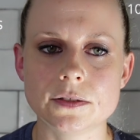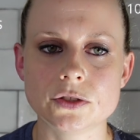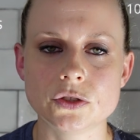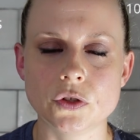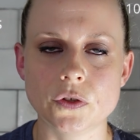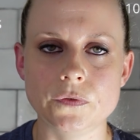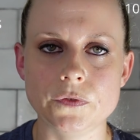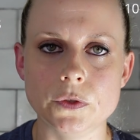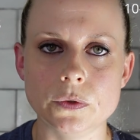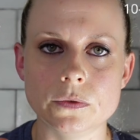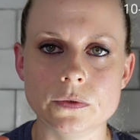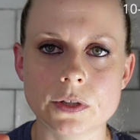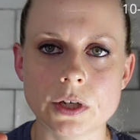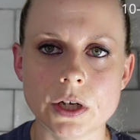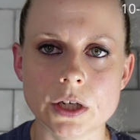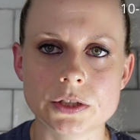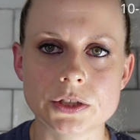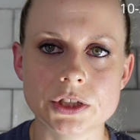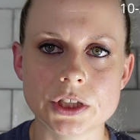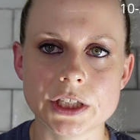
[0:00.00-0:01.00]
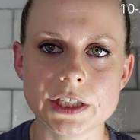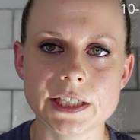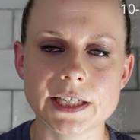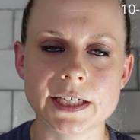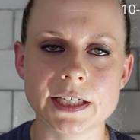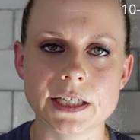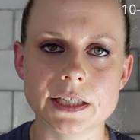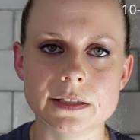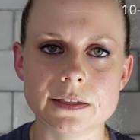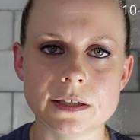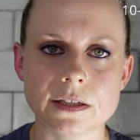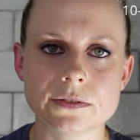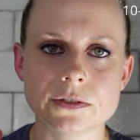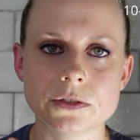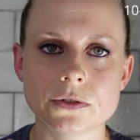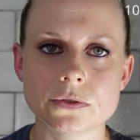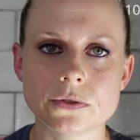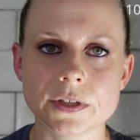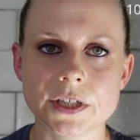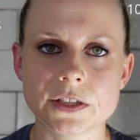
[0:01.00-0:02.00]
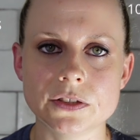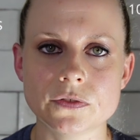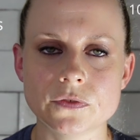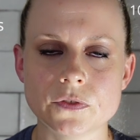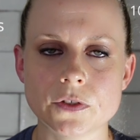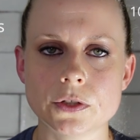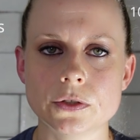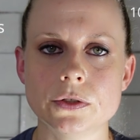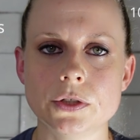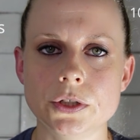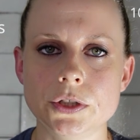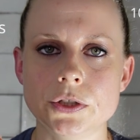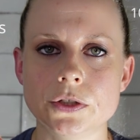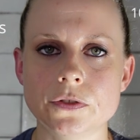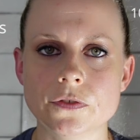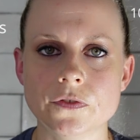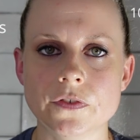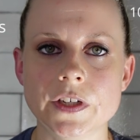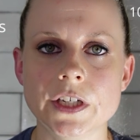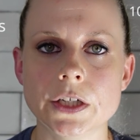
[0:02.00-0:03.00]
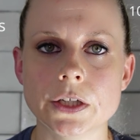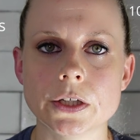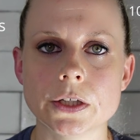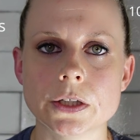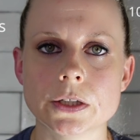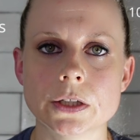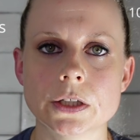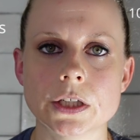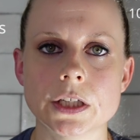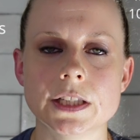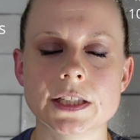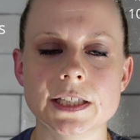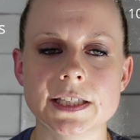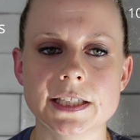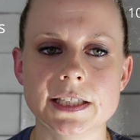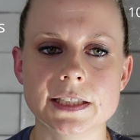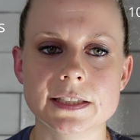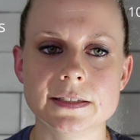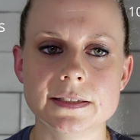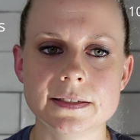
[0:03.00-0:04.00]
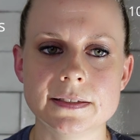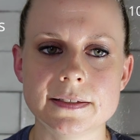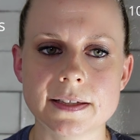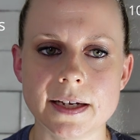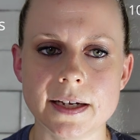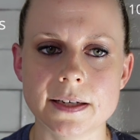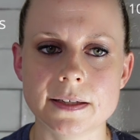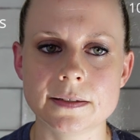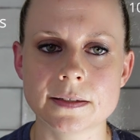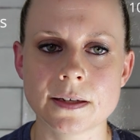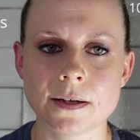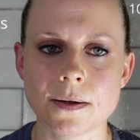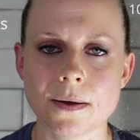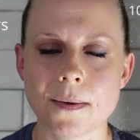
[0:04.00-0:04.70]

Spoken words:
So if you touch it and it doesn't transfer to your finger, then it is set.